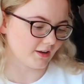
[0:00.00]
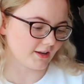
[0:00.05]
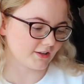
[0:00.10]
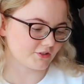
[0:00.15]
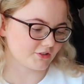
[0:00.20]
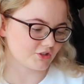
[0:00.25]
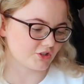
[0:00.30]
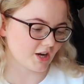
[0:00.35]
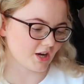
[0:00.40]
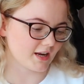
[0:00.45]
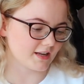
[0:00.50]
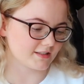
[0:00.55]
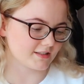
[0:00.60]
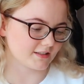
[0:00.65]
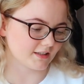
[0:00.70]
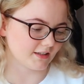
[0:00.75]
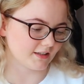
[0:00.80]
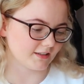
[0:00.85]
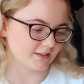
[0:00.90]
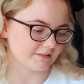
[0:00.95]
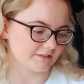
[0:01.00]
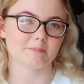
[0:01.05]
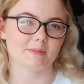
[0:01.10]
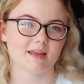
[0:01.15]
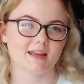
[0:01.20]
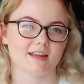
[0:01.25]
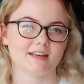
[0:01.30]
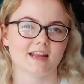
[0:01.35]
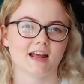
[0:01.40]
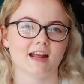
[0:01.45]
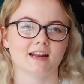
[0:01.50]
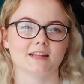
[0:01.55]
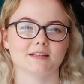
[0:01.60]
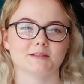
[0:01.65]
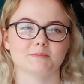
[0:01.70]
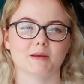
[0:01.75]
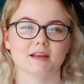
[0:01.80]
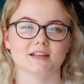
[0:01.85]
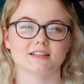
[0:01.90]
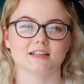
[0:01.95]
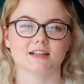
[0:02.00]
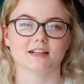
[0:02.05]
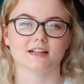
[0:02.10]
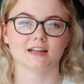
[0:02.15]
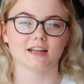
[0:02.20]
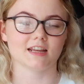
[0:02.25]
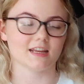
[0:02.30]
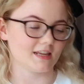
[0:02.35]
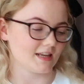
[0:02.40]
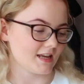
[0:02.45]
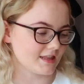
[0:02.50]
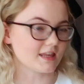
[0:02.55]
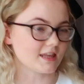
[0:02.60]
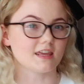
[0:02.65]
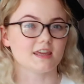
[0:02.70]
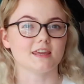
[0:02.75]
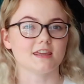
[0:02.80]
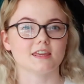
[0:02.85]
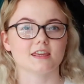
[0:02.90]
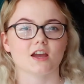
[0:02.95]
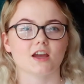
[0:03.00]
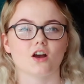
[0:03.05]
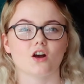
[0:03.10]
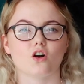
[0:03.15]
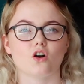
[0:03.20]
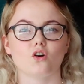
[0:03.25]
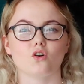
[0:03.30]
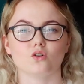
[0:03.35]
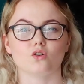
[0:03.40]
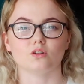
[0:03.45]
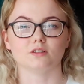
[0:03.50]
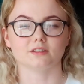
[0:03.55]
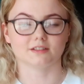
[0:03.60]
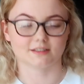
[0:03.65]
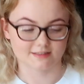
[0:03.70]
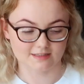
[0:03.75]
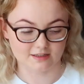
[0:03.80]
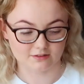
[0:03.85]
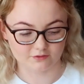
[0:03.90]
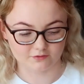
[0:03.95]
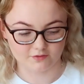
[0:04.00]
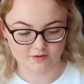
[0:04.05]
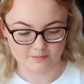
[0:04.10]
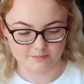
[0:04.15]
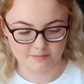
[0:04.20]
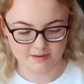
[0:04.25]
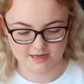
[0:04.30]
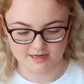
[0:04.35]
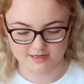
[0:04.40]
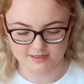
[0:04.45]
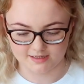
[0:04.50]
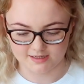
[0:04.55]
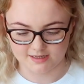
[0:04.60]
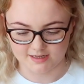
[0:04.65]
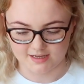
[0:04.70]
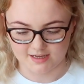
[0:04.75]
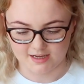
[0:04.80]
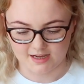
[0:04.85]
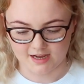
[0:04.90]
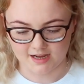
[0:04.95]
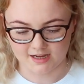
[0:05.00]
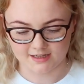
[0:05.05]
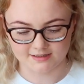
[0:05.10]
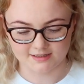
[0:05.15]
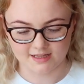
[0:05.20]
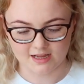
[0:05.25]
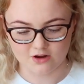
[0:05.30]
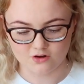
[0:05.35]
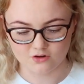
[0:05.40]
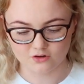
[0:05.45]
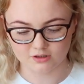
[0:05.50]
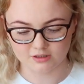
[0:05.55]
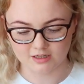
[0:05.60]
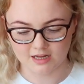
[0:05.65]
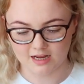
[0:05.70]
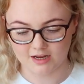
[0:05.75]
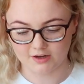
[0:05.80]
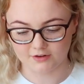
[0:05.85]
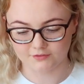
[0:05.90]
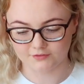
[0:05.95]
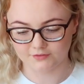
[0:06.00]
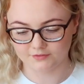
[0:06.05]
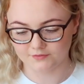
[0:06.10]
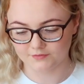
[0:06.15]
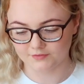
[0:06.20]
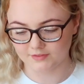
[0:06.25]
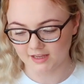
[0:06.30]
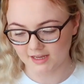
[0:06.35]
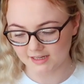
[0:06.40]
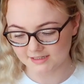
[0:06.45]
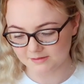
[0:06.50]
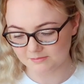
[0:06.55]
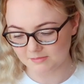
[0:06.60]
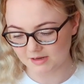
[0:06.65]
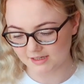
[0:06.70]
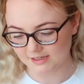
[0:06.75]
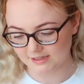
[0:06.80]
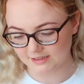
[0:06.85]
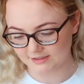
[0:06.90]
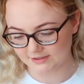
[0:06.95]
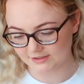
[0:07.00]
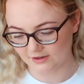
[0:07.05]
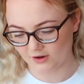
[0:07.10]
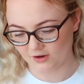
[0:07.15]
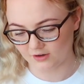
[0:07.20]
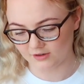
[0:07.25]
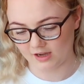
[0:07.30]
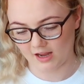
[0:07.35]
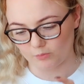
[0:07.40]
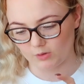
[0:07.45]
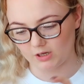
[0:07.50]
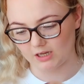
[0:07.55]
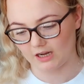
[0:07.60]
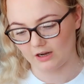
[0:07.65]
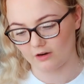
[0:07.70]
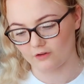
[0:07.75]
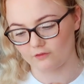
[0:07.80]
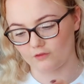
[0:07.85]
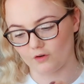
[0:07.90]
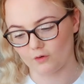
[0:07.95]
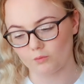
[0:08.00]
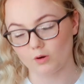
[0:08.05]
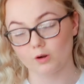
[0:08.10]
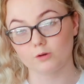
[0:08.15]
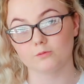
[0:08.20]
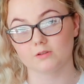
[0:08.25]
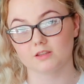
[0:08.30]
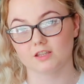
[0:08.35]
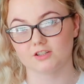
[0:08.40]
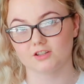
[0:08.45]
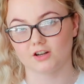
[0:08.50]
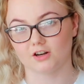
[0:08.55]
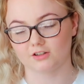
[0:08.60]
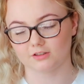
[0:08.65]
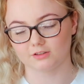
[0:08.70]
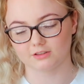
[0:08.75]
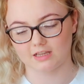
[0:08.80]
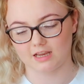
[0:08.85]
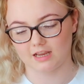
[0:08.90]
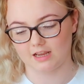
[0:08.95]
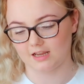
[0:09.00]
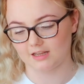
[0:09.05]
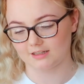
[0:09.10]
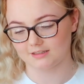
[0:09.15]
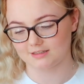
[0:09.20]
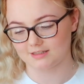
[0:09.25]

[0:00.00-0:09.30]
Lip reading: a chaser pin, and it's basically the all silver pin, and they all have hidden Mickeys on. We have one with a Donald hat,